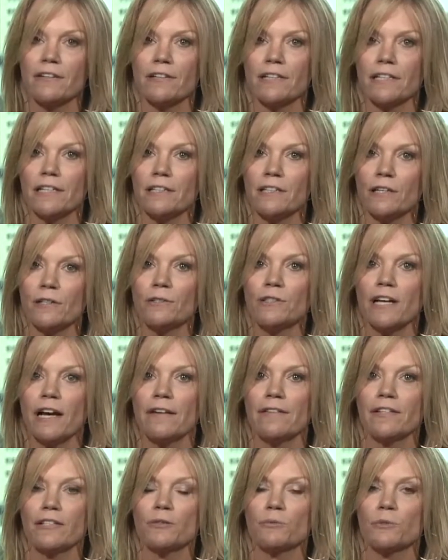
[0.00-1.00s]
He knows how
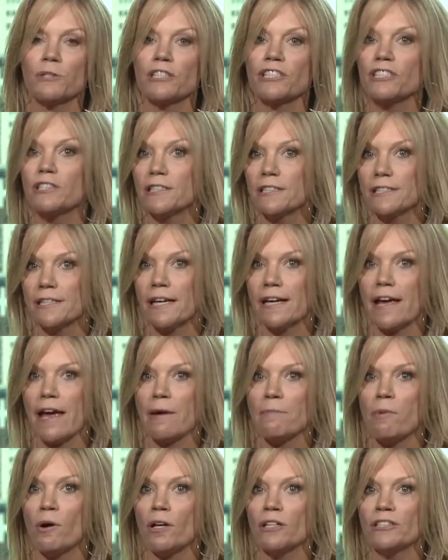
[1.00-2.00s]
this works, just like
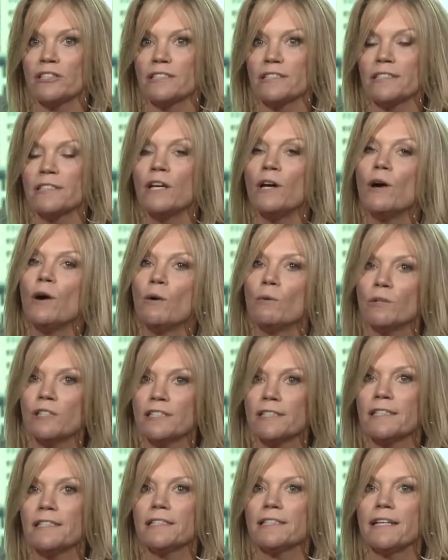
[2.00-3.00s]
Hank Paulson was
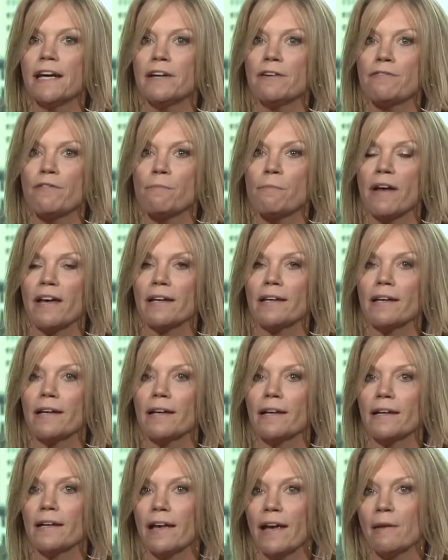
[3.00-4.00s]
an insider for
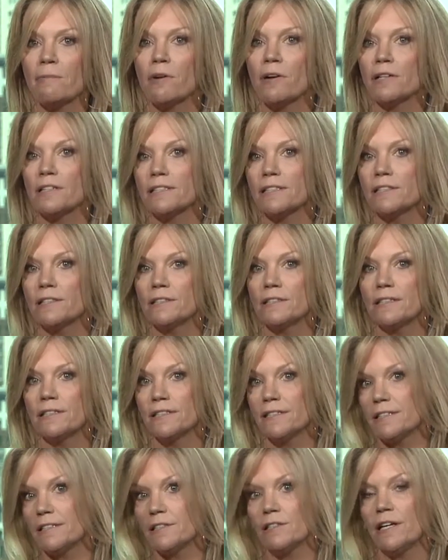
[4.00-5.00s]
banking and came on as, as
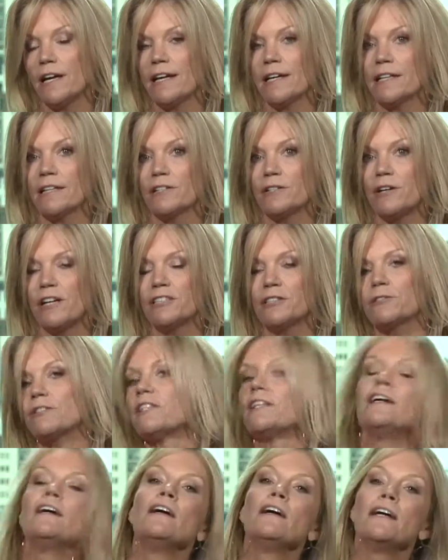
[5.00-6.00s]
the head of the
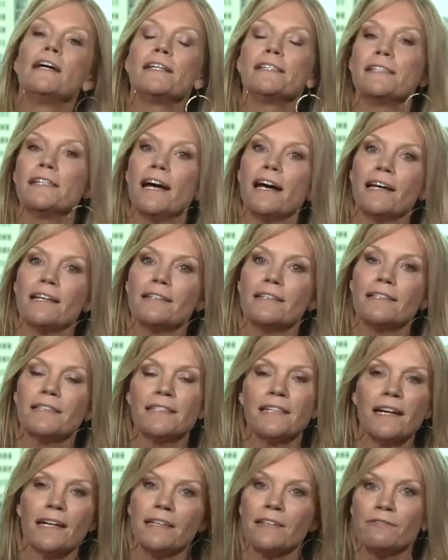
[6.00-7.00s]
Treasury. It's not, it's
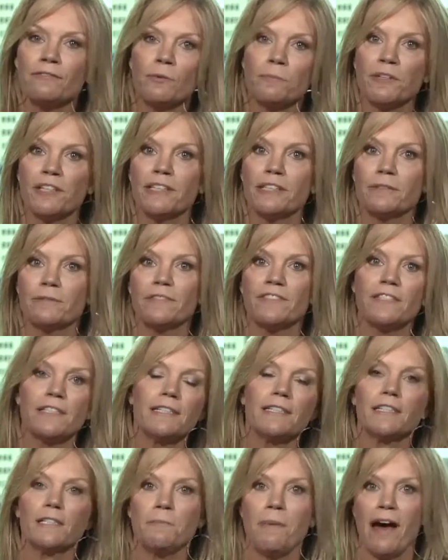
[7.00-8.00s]
not unfamiliar. We've
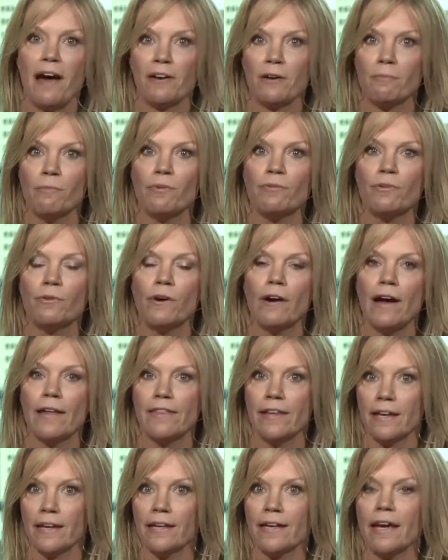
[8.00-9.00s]
seen this pattern before. I
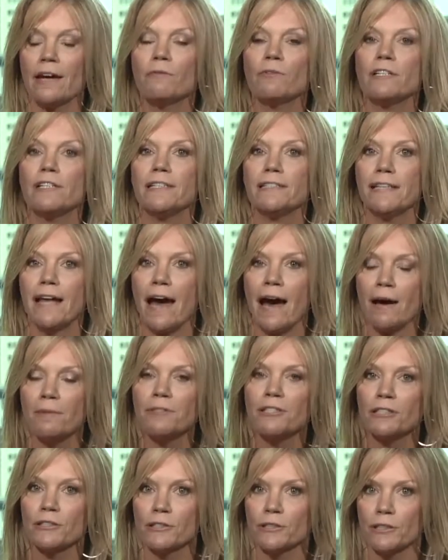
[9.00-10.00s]
think, again, what is
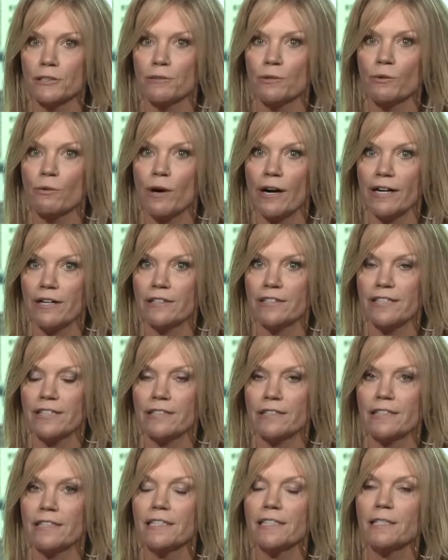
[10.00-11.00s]
absolutely required
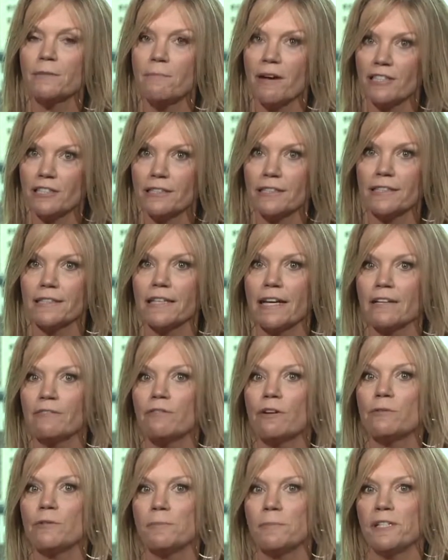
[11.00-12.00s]
here, especially in light of
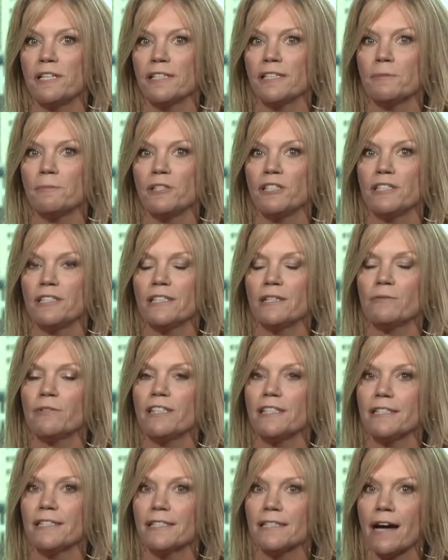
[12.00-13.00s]
what we've been experiencing with
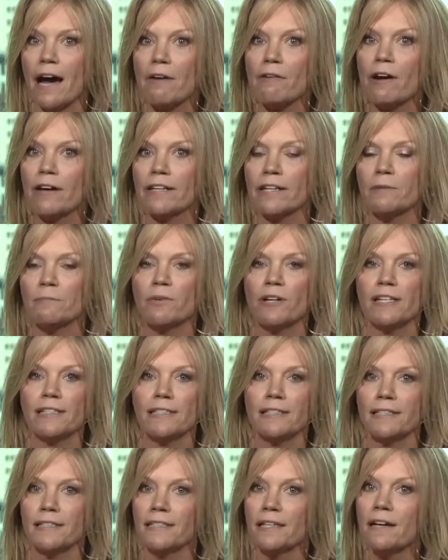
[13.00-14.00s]
these skyrocketing
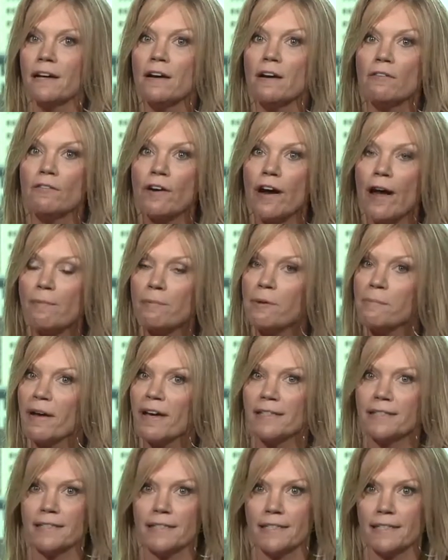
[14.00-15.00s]
prices for
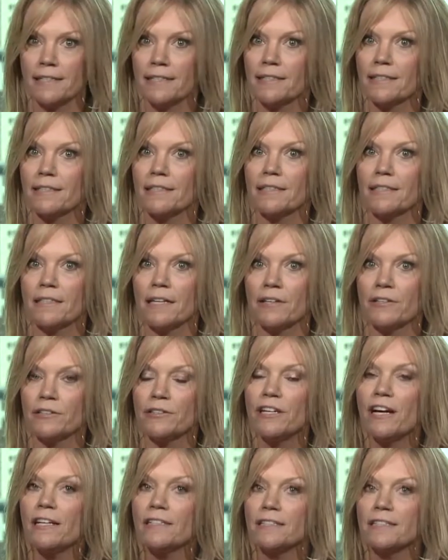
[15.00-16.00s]
EpiPens and insulins and other
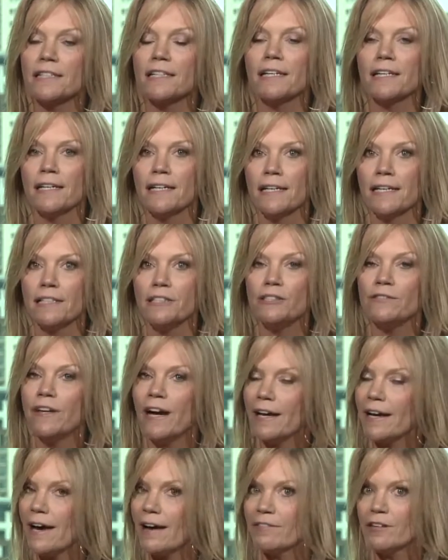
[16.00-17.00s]
drugs, is you've
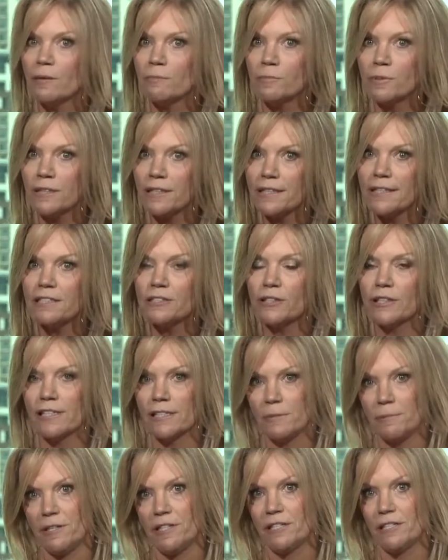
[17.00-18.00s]
got to have complete
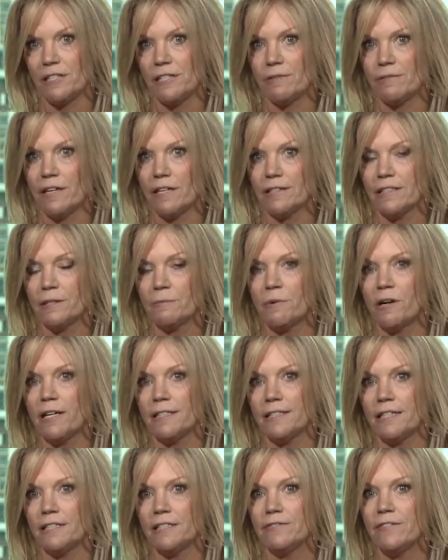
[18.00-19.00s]
transparency around this
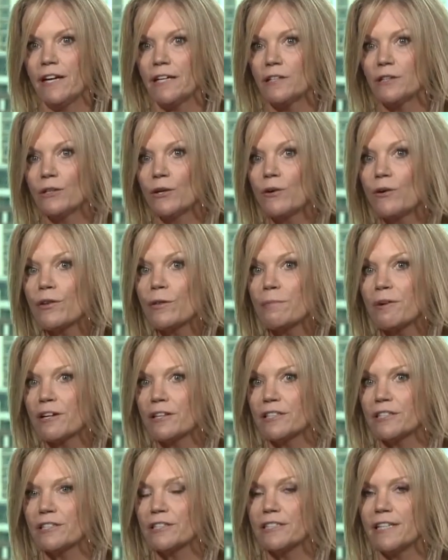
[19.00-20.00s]
process. You've got to lower the
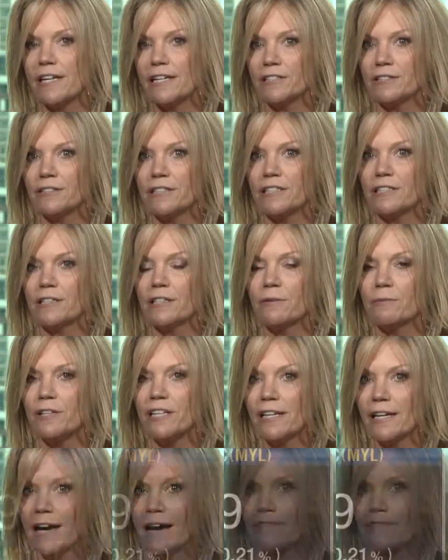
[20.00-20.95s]
barriers to entry so that we can have